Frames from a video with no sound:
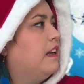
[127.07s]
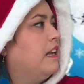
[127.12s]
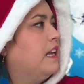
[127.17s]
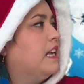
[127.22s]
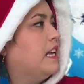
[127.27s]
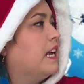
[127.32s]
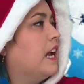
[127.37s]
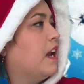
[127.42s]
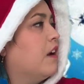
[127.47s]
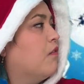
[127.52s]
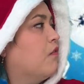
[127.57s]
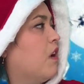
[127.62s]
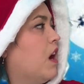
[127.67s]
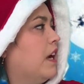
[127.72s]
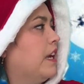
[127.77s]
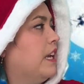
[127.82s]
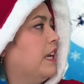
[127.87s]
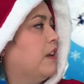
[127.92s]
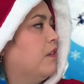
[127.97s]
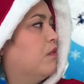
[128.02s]
He got a
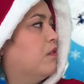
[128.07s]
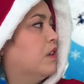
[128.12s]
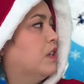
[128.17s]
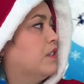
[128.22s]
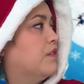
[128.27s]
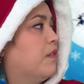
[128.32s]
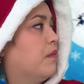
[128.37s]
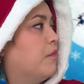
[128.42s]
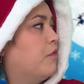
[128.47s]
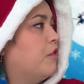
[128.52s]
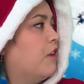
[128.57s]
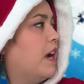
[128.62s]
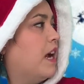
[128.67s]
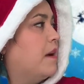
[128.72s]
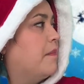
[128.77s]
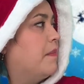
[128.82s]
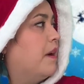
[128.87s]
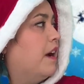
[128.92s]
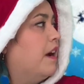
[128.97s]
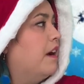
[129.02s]
rocking horse from
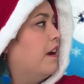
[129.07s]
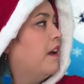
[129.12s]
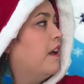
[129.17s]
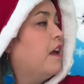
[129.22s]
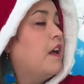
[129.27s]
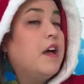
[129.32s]
Grandma,